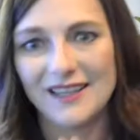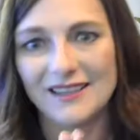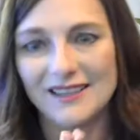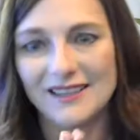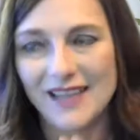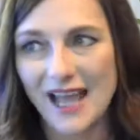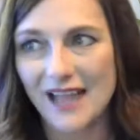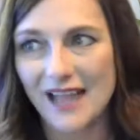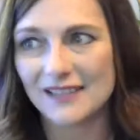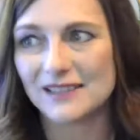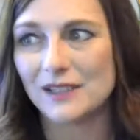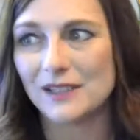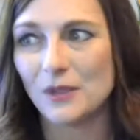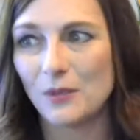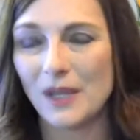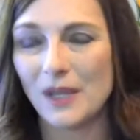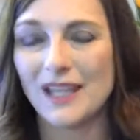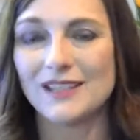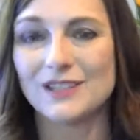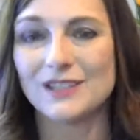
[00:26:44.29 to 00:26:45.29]
That's the
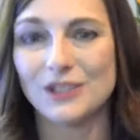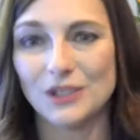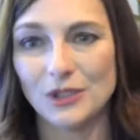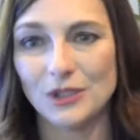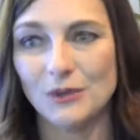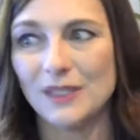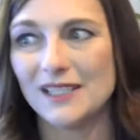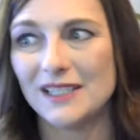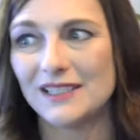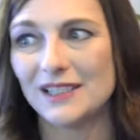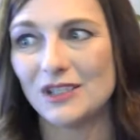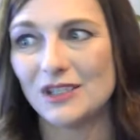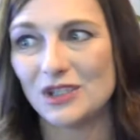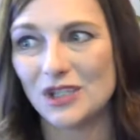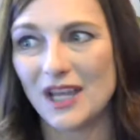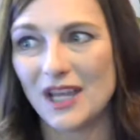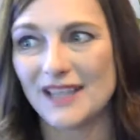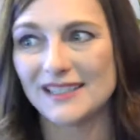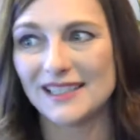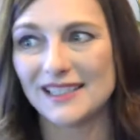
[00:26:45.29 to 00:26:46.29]
way to do it, is to
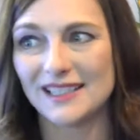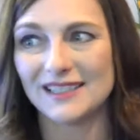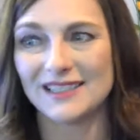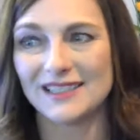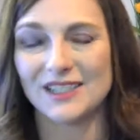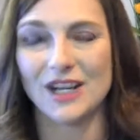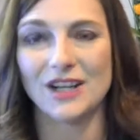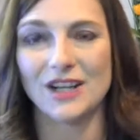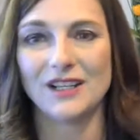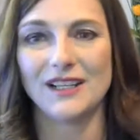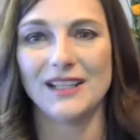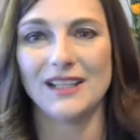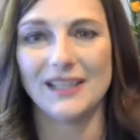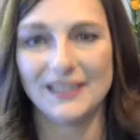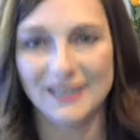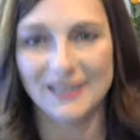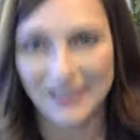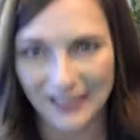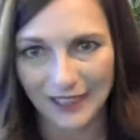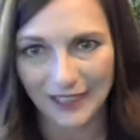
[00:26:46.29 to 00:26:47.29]
just get started
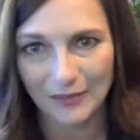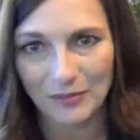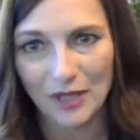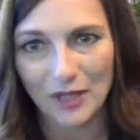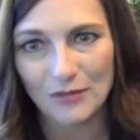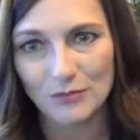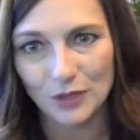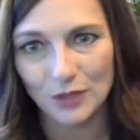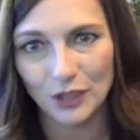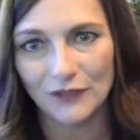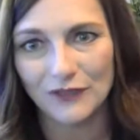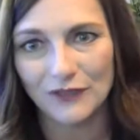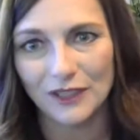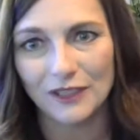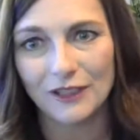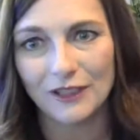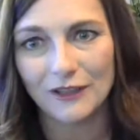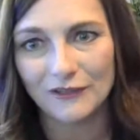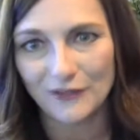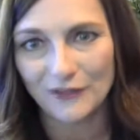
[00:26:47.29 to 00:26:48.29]
and keep
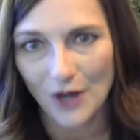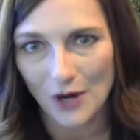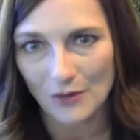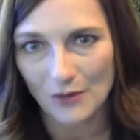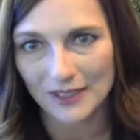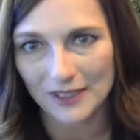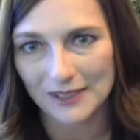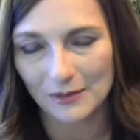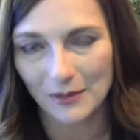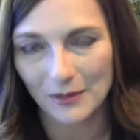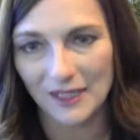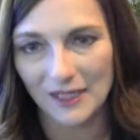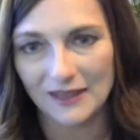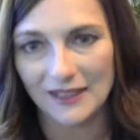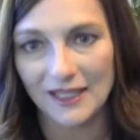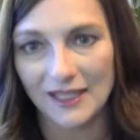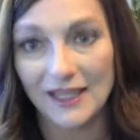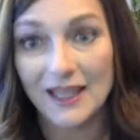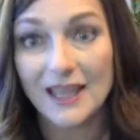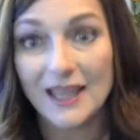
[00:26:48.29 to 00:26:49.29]
moving forwards with
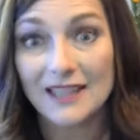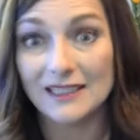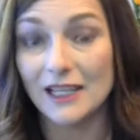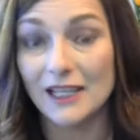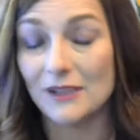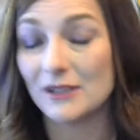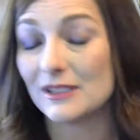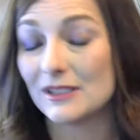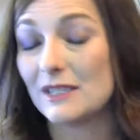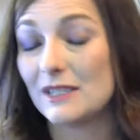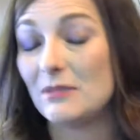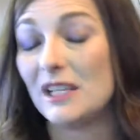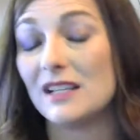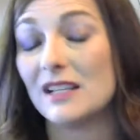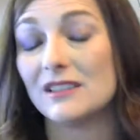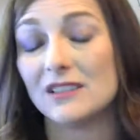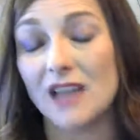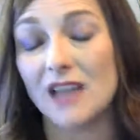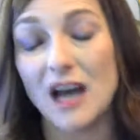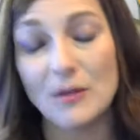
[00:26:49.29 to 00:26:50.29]
it. Now, there's going to be a
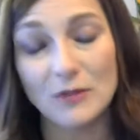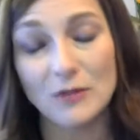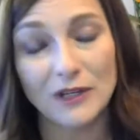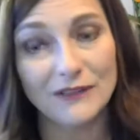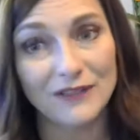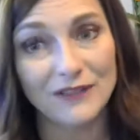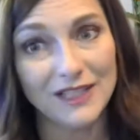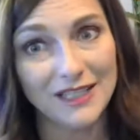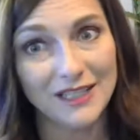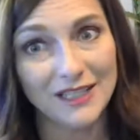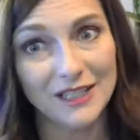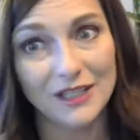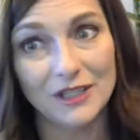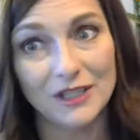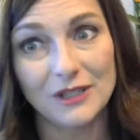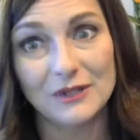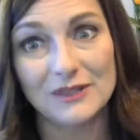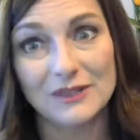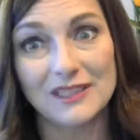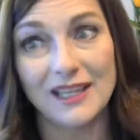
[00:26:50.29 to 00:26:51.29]
lot more
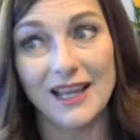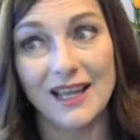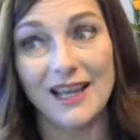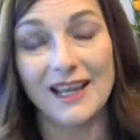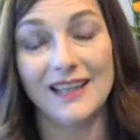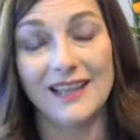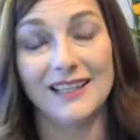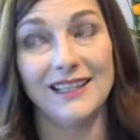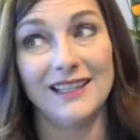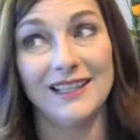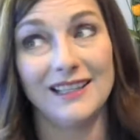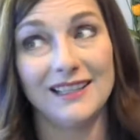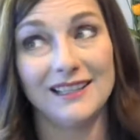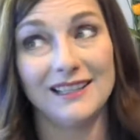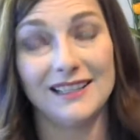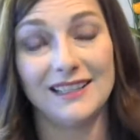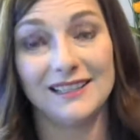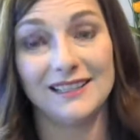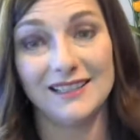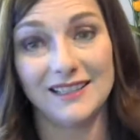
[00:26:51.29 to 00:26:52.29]
videos in
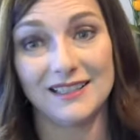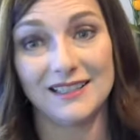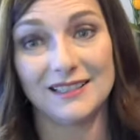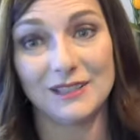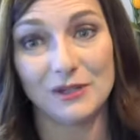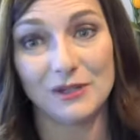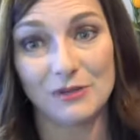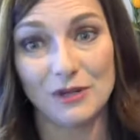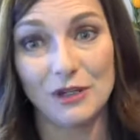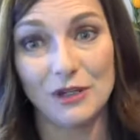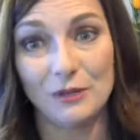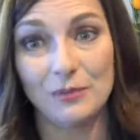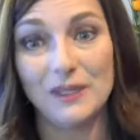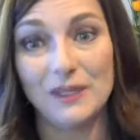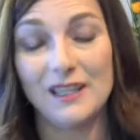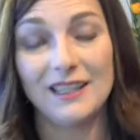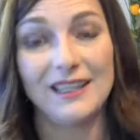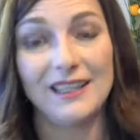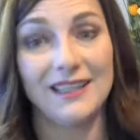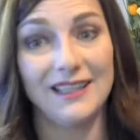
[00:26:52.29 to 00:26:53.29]
this group,
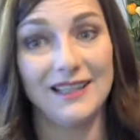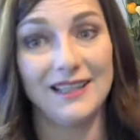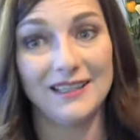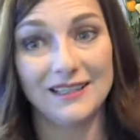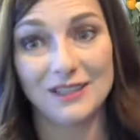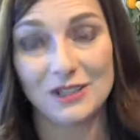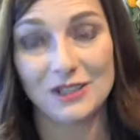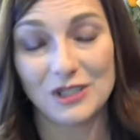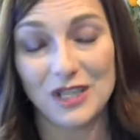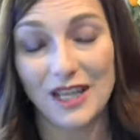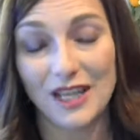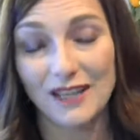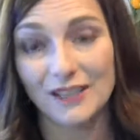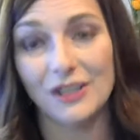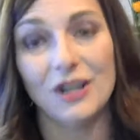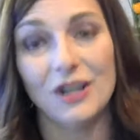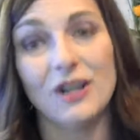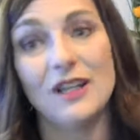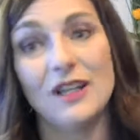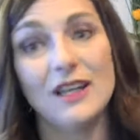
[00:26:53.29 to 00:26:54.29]
on this
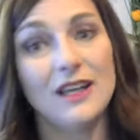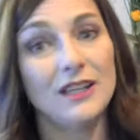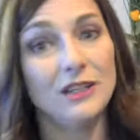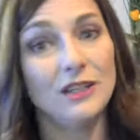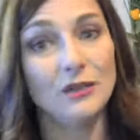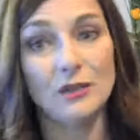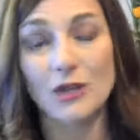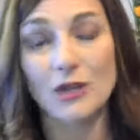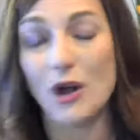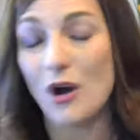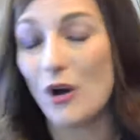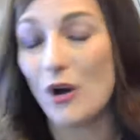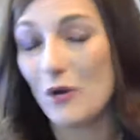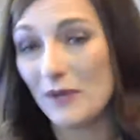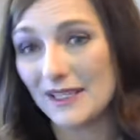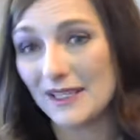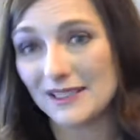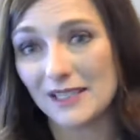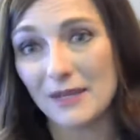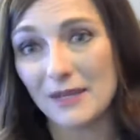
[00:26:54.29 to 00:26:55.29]
channel. You can
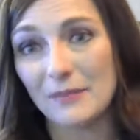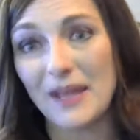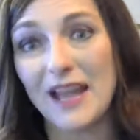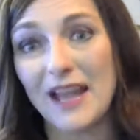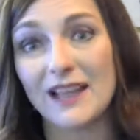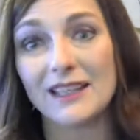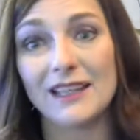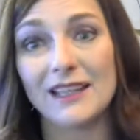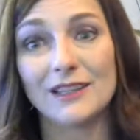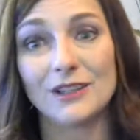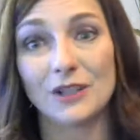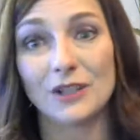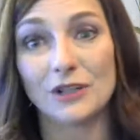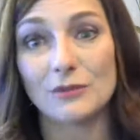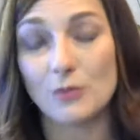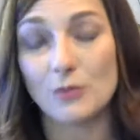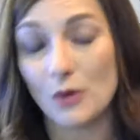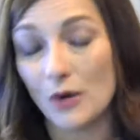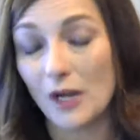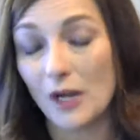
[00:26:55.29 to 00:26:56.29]
always come back and
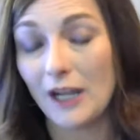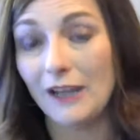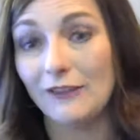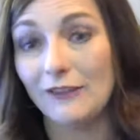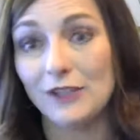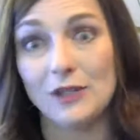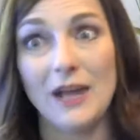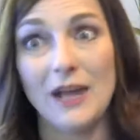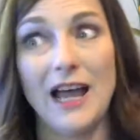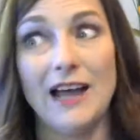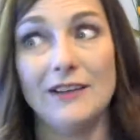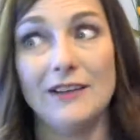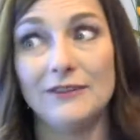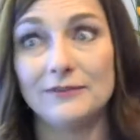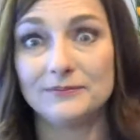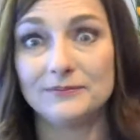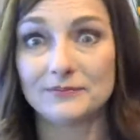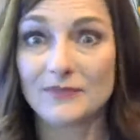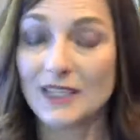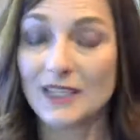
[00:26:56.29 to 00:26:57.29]
learn more. If you have
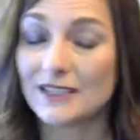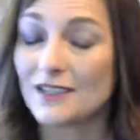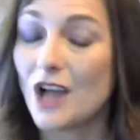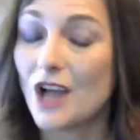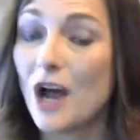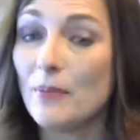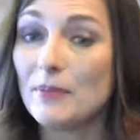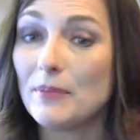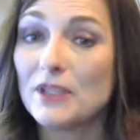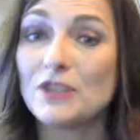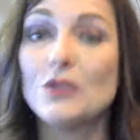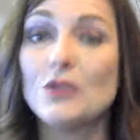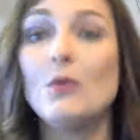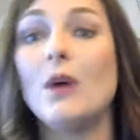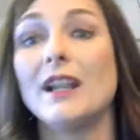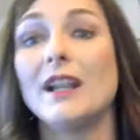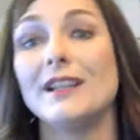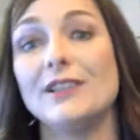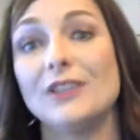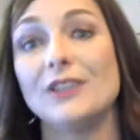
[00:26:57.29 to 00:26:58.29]
a topic you
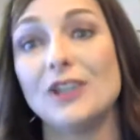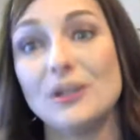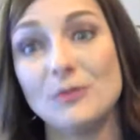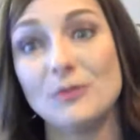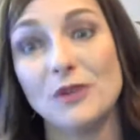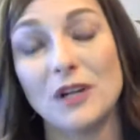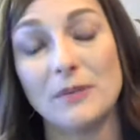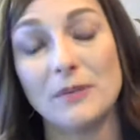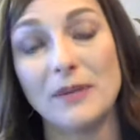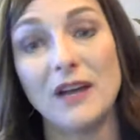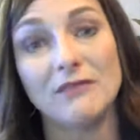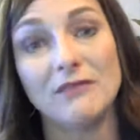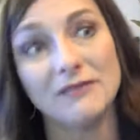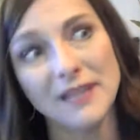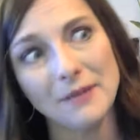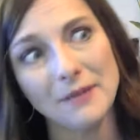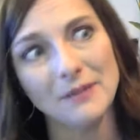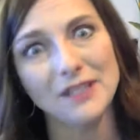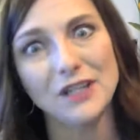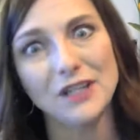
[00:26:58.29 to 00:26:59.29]
want to learn more about,
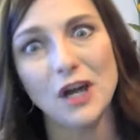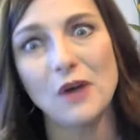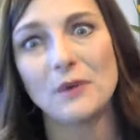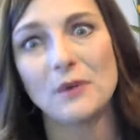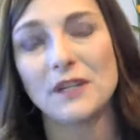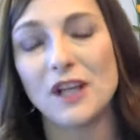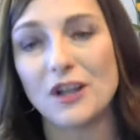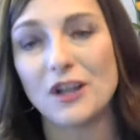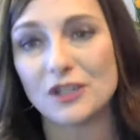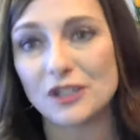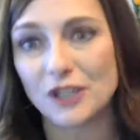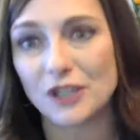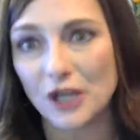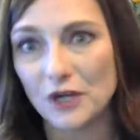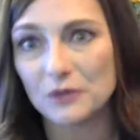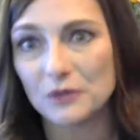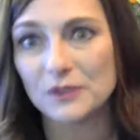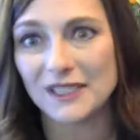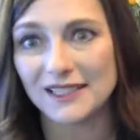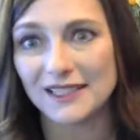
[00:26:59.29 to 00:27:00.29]
let me know and I'll
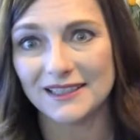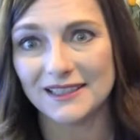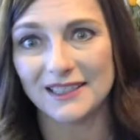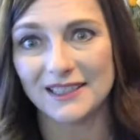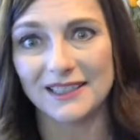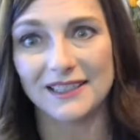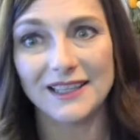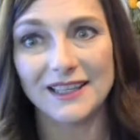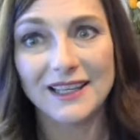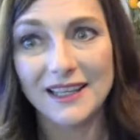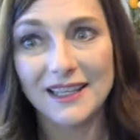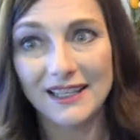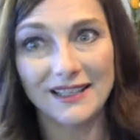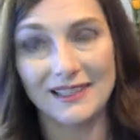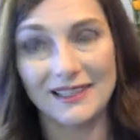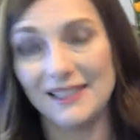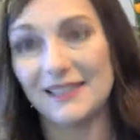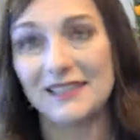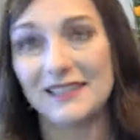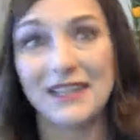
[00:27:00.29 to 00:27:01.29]
go get the
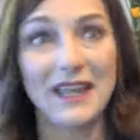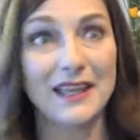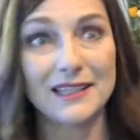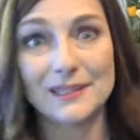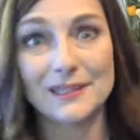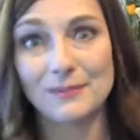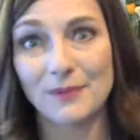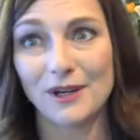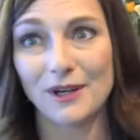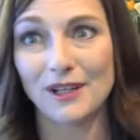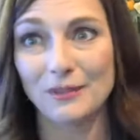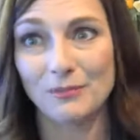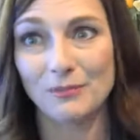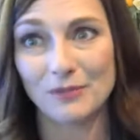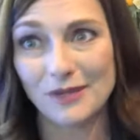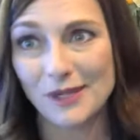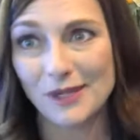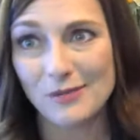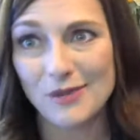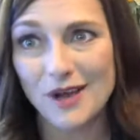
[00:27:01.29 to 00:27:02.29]
expert and
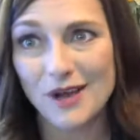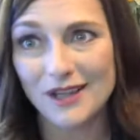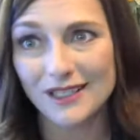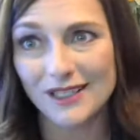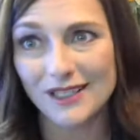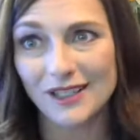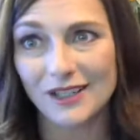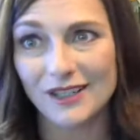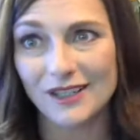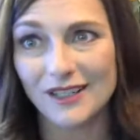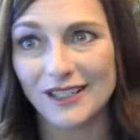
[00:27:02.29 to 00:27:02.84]
bring them on here